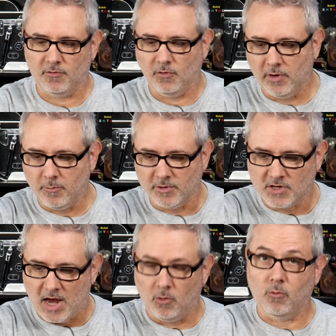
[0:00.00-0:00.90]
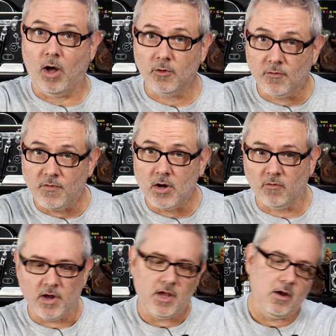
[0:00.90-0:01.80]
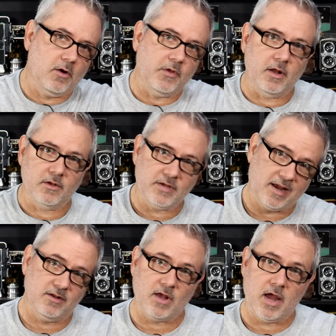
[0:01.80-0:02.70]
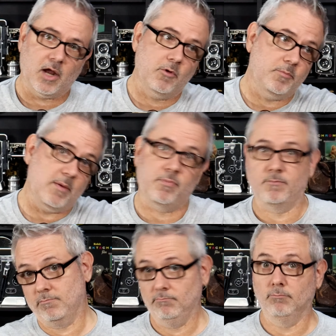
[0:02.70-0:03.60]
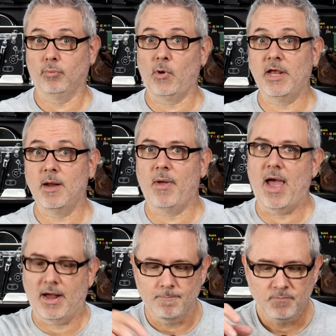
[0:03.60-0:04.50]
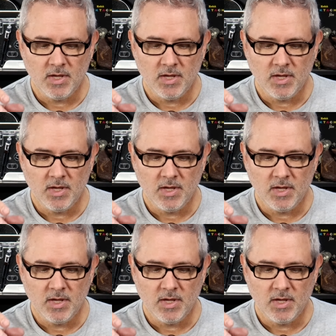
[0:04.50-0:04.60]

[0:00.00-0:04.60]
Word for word: So he would cycle 100 feet over here, then the second cycle would be bringing it back.